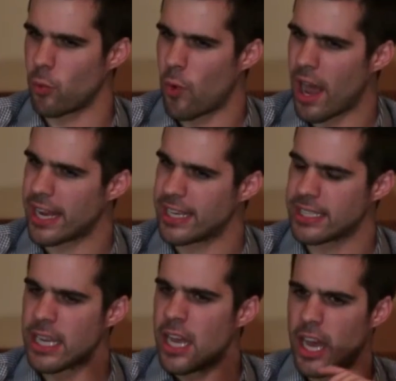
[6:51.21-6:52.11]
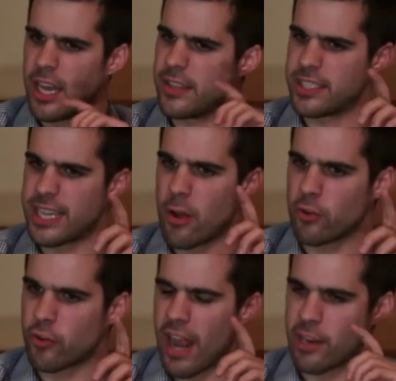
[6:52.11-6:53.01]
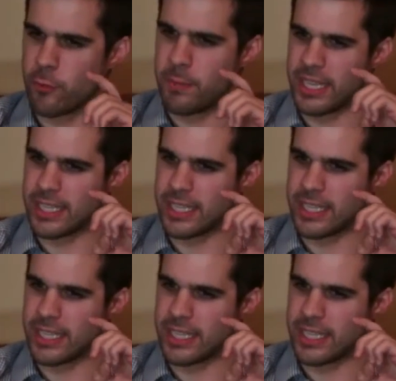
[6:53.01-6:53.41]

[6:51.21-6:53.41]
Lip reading: and white. The soundtrack would